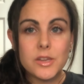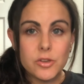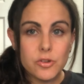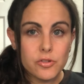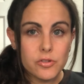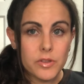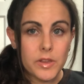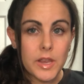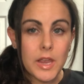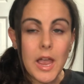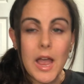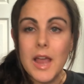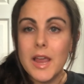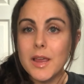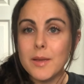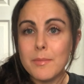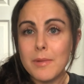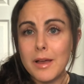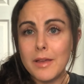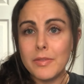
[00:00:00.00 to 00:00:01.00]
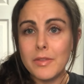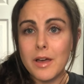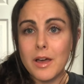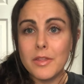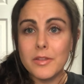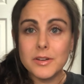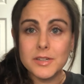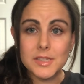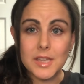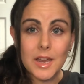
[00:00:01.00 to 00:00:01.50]
Usually I am on the
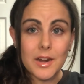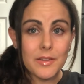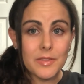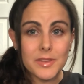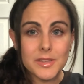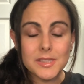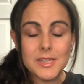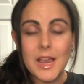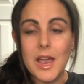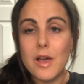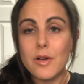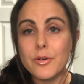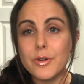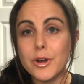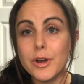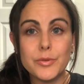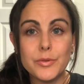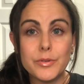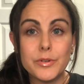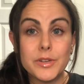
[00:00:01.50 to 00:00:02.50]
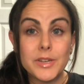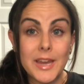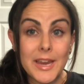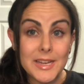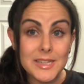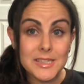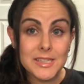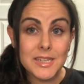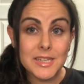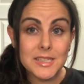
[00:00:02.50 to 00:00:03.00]
other side of this counter
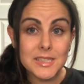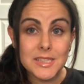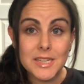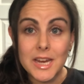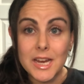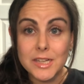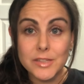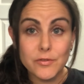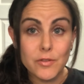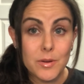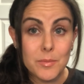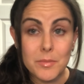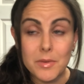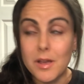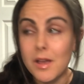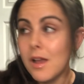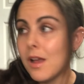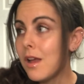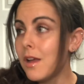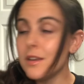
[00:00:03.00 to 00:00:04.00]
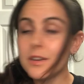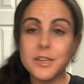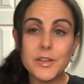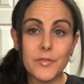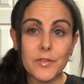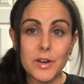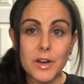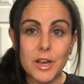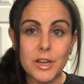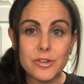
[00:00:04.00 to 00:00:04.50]
tasting snacks from
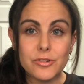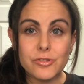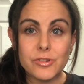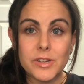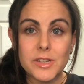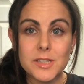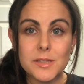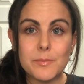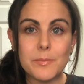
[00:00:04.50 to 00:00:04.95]
different countries,